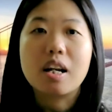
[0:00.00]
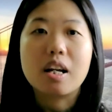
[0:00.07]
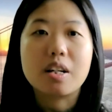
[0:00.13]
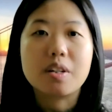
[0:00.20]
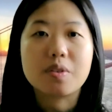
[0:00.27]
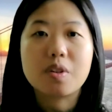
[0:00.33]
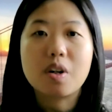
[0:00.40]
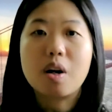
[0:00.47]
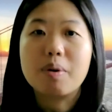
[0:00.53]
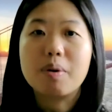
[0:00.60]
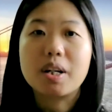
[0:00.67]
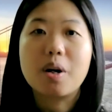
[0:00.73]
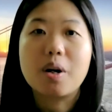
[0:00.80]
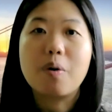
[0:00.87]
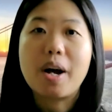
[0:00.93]

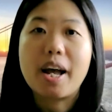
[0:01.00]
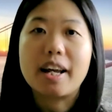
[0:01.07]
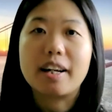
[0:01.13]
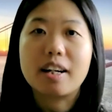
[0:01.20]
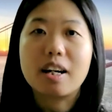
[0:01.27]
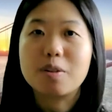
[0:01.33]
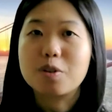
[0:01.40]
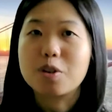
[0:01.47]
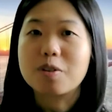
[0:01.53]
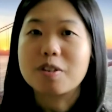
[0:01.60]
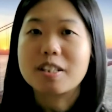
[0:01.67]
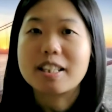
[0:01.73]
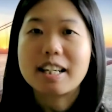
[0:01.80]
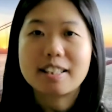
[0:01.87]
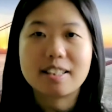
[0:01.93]
historical and cultural
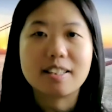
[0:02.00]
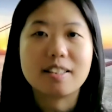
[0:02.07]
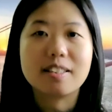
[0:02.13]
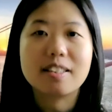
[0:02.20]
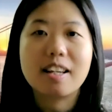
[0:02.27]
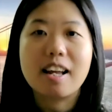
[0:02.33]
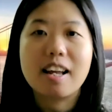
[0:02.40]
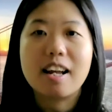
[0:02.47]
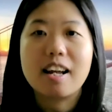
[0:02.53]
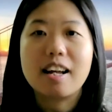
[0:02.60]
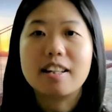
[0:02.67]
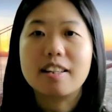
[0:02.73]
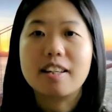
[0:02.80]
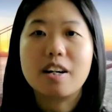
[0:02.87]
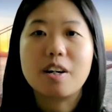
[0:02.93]
settings,
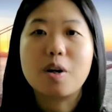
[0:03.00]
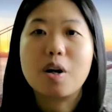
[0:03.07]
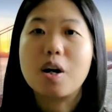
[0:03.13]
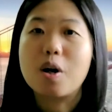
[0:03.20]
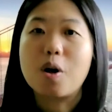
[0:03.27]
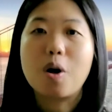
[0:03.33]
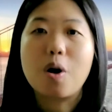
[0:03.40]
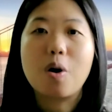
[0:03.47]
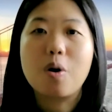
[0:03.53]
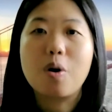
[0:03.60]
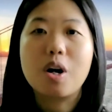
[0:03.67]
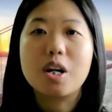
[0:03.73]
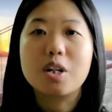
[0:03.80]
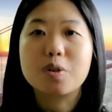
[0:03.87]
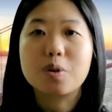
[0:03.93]
and they are
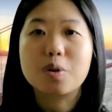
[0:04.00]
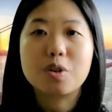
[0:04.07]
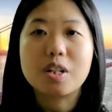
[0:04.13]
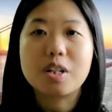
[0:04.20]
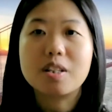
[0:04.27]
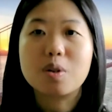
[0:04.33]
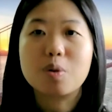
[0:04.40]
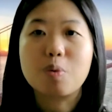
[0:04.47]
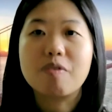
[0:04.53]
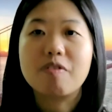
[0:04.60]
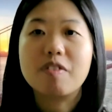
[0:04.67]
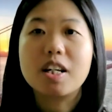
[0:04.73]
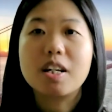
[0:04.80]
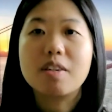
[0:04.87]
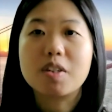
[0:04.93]
all associated with
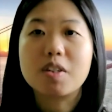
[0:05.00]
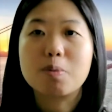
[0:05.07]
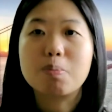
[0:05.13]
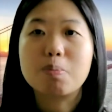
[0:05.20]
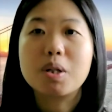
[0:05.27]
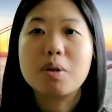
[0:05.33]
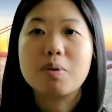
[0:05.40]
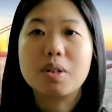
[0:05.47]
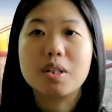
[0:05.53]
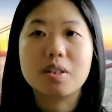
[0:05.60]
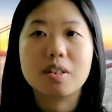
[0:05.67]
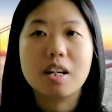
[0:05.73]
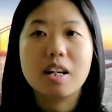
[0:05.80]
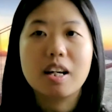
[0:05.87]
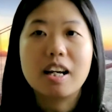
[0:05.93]
lived
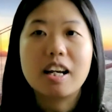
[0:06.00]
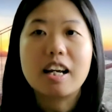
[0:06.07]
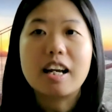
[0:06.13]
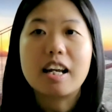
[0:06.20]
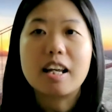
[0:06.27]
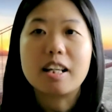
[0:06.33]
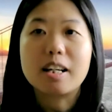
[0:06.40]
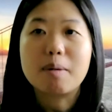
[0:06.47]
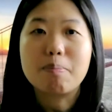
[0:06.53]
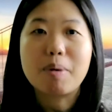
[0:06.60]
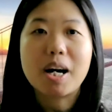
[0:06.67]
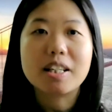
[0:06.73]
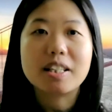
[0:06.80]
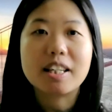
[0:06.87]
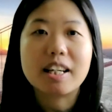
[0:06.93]
experience,
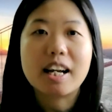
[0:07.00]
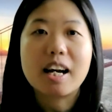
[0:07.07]
encompassing